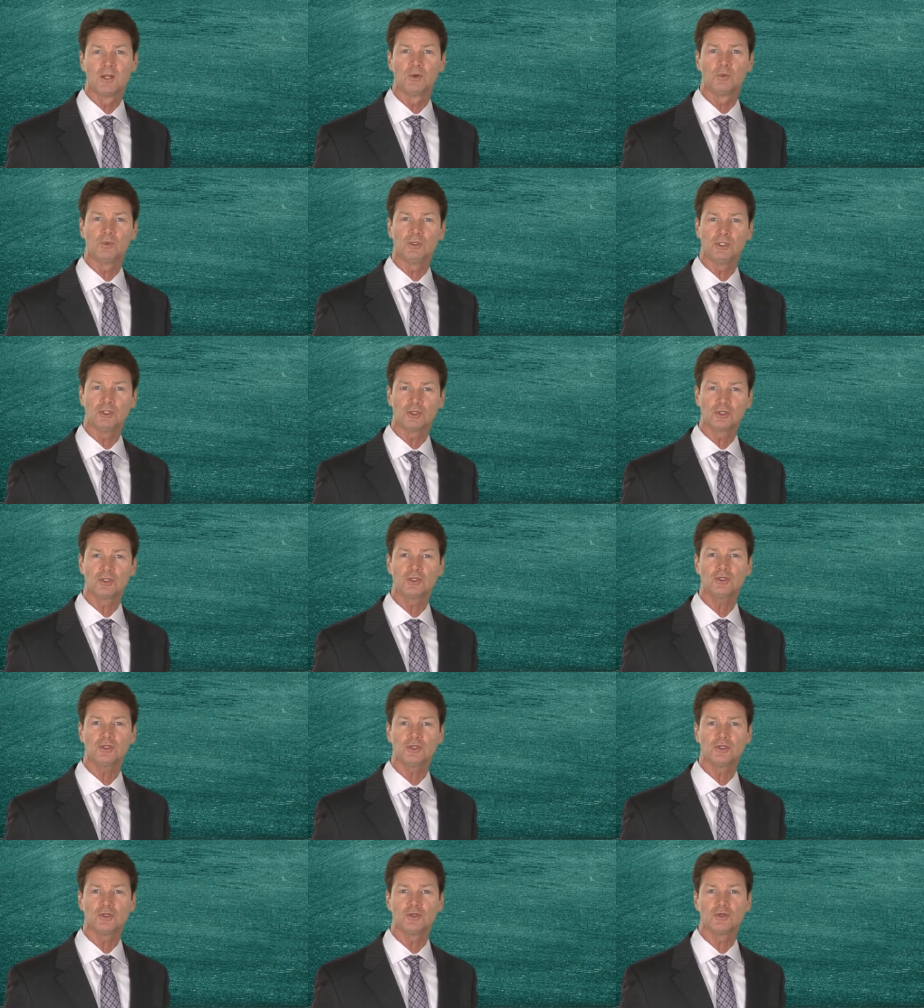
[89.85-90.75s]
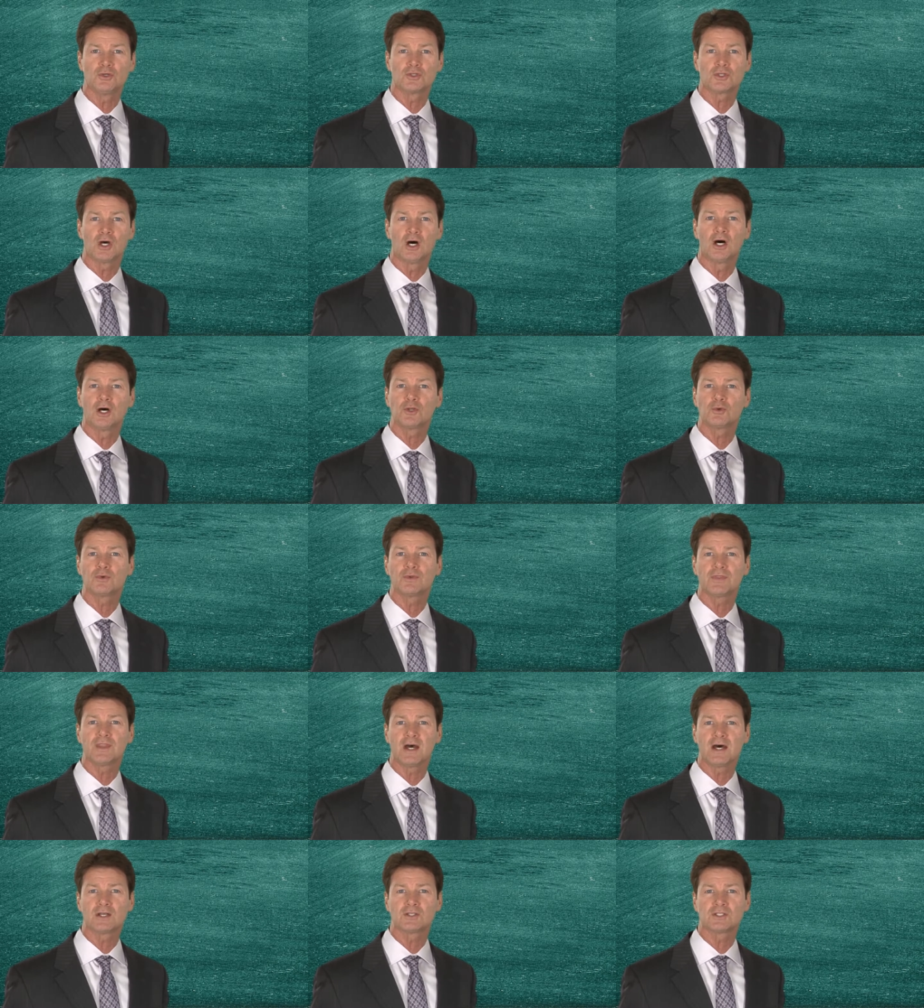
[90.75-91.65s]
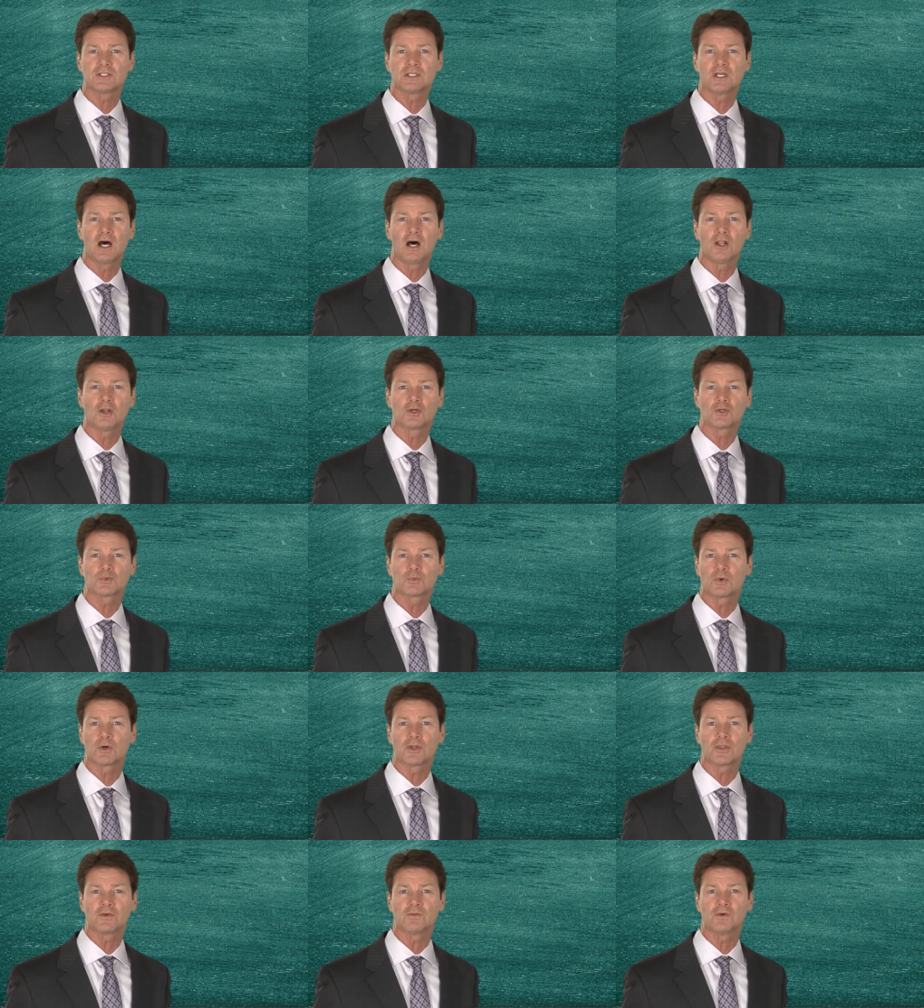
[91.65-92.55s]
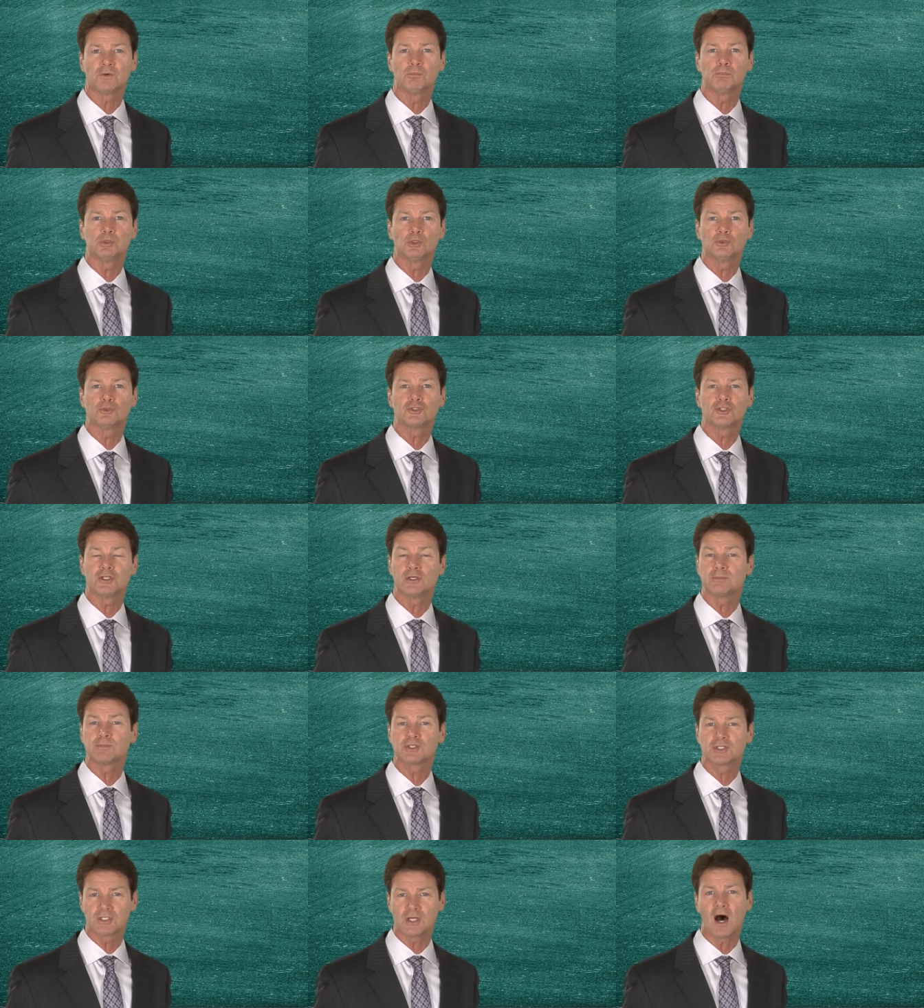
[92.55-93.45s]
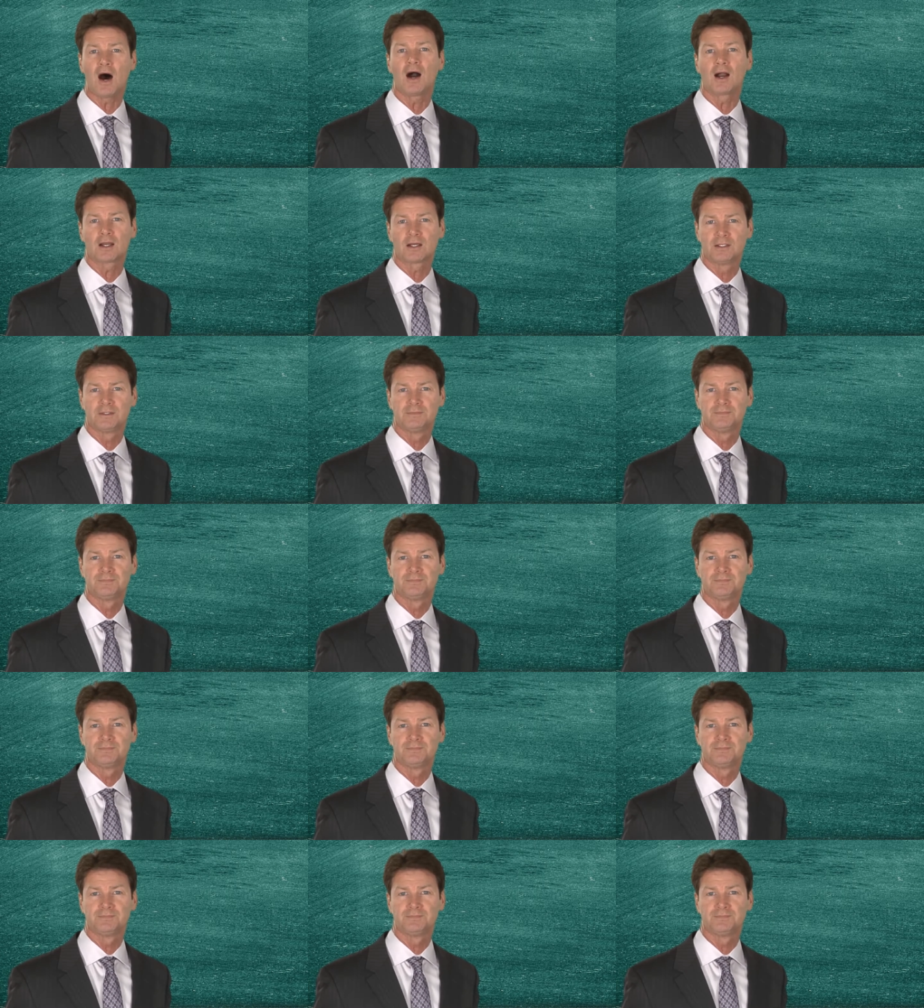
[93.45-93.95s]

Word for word: when you could use $100,000 worth of a blue chip stock